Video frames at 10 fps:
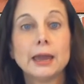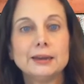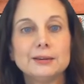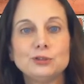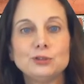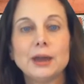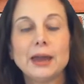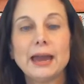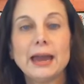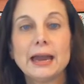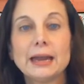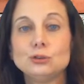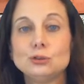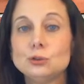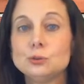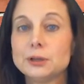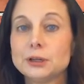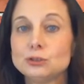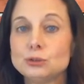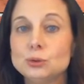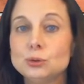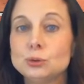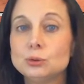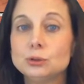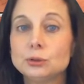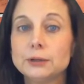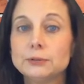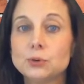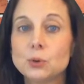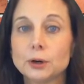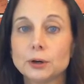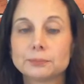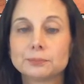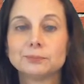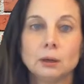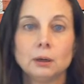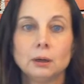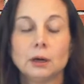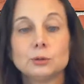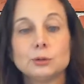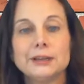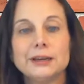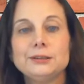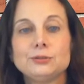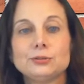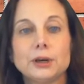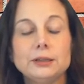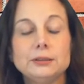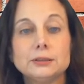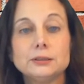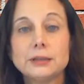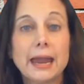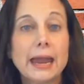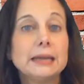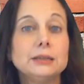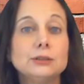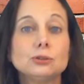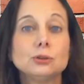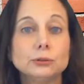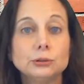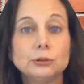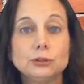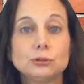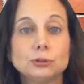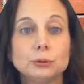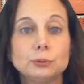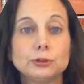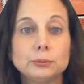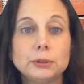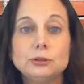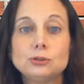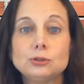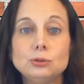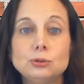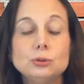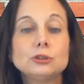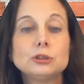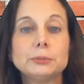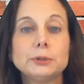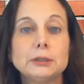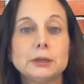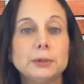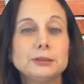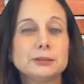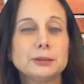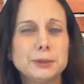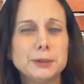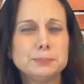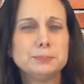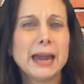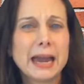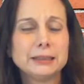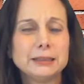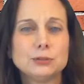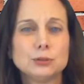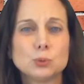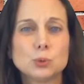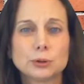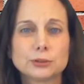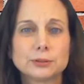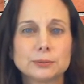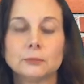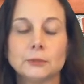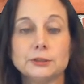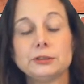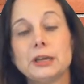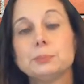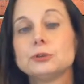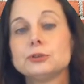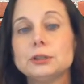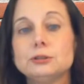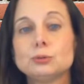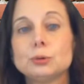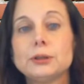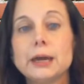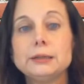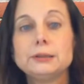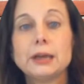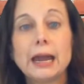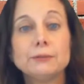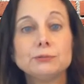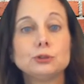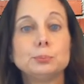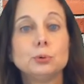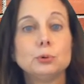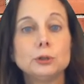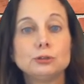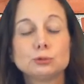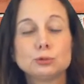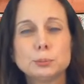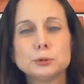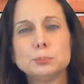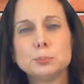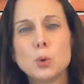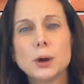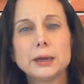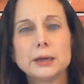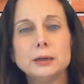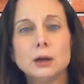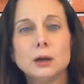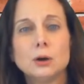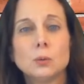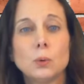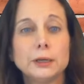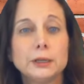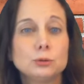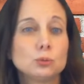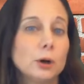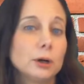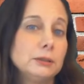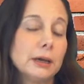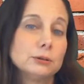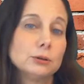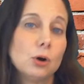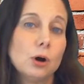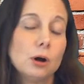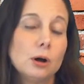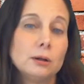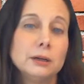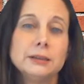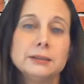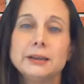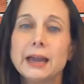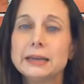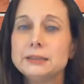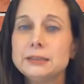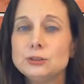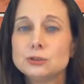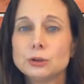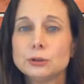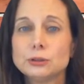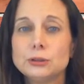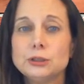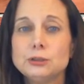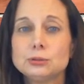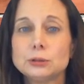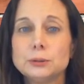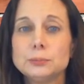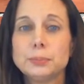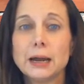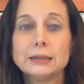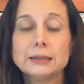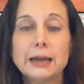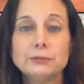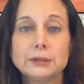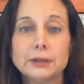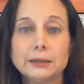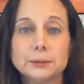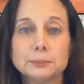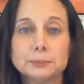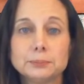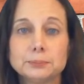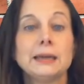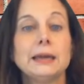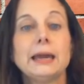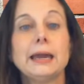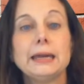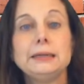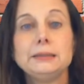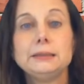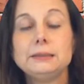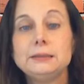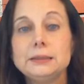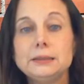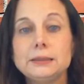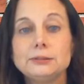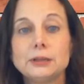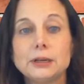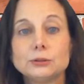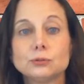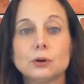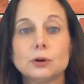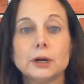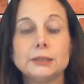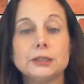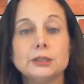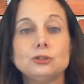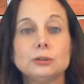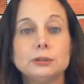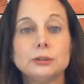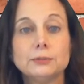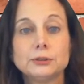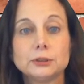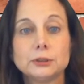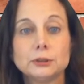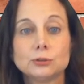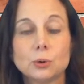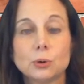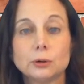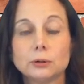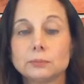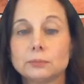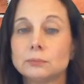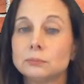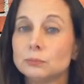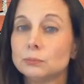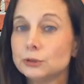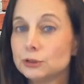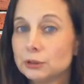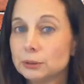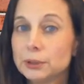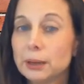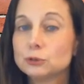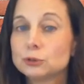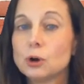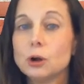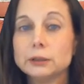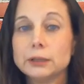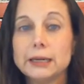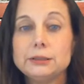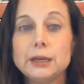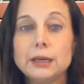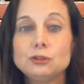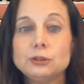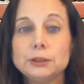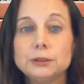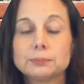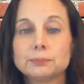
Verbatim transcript: If you add 2 plus 2, you'll get 4. A related phrase is add insult to injury, which means to do something that makes something bad even worse. A sample sentence with that is after the bullies tripped the boy while he was walking down the hall, they added insult to injury by laughing at him. ADD stands for attention deficit disorder, which is sometimes called ADHD,